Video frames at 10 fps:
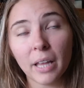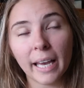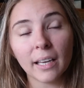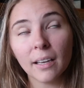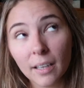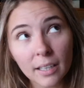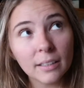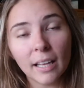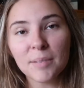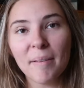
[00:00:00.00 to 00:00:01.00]
Like,
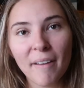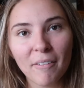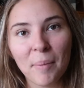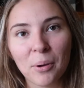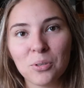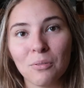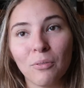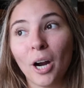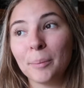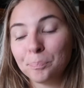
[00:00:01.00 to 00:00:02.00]
that is my favorite milk so
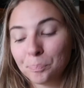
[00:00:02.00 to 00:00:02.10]
far.